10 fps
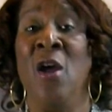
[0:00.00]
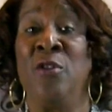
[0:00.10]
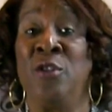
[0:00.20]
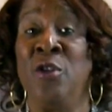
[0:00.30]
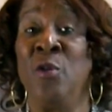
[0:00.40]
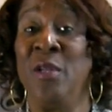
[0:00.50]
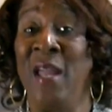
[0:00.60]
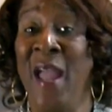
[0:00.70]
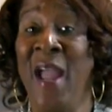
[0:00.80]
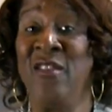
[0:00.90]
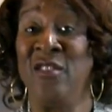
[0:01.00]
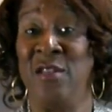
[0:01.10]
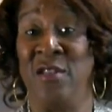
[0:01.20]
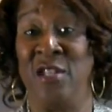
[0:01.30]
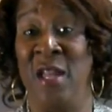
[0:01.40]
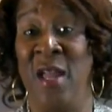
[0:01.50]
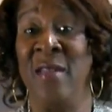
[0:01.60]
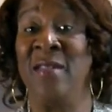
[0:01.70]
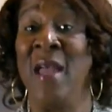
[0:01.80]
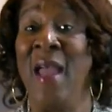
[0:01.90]
to cash the
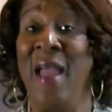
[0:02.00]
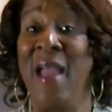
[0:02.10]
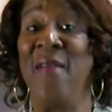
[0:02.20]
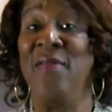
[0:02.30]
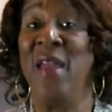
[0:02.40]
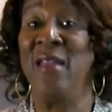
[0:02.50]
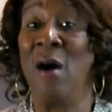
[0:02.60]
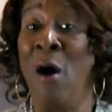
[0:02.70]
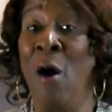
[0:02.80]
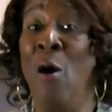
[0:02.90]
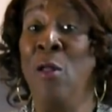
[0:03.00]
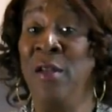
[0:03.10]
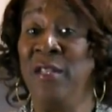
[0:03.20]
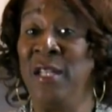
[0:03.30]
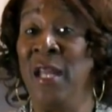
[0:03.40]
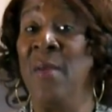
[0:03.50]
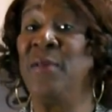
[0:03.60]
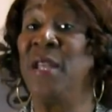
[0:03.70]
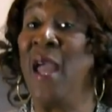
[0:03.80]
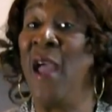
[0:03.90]
checks and that all
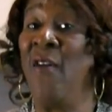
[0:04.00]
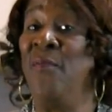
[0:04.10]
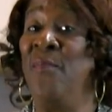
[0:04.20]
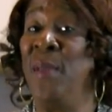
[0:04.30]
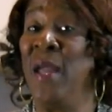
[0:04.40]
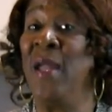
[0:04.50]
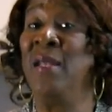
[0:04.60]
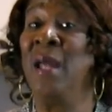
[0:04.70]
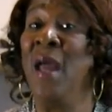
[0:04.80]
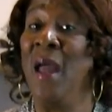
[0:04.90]
attempts have been